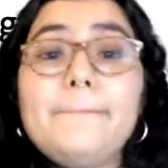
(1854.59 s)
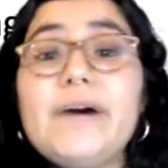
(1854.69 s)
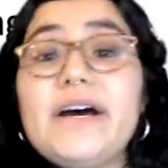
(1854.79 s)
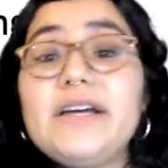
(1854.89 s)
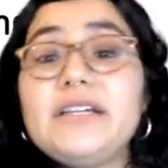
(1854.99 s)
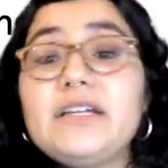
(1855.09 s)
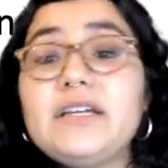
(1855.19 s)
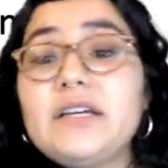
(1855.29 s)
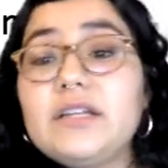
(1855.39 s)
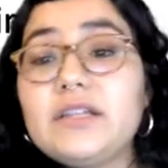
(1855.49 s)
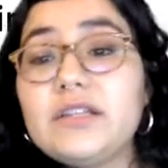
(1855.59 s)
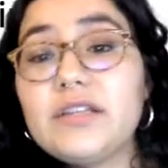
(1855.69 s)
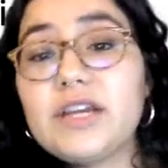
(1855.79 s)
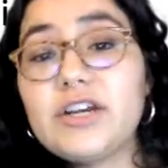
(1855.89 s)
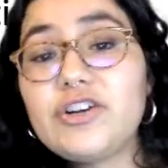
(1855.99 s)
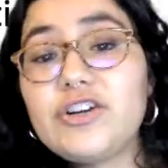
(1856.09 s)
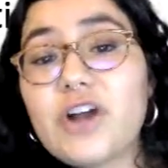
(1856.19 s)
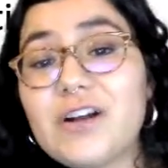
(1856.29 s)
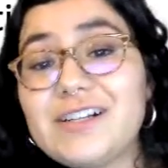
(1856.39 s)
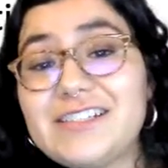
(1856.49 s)
But there
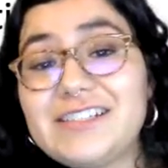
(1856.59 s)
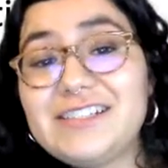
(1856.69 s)
are